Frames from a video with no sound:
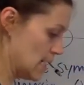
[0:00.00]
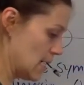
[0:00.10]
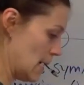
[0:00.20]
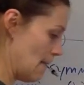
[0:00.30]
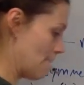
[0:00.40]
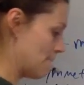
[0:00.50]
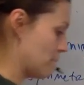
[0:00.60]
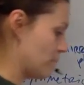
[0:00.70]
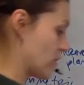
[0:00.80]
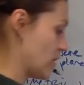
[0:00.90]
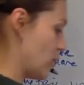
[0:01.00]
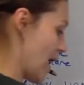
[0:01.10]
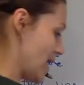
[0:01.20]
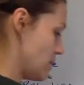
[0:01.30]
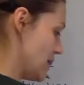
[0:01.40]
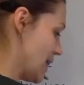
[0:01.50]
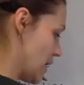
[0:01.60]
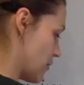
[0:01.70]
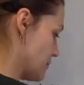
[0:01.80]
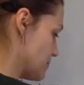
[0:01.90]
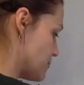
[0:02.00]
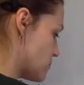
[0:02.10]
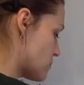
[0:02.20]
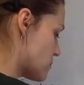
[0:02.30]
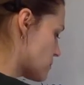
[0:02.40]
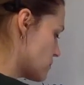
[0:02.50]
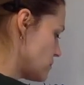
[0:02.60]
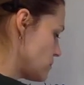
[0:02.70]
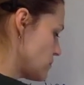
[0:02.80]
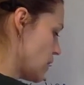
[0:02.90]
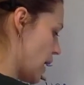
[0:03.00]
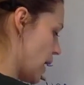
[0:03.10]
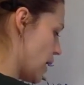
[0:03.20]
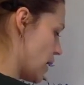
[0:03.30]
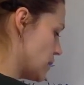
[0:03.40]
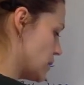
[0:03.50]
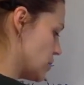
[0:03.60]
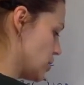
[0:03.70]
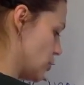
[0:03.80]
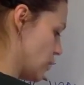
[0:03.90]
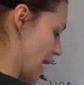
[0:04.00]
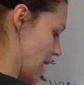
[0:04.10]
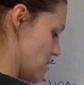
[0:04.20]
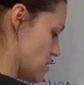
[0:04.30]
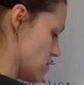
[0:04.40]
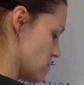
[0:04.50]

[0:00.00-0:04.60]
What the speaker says: You add them together, and you get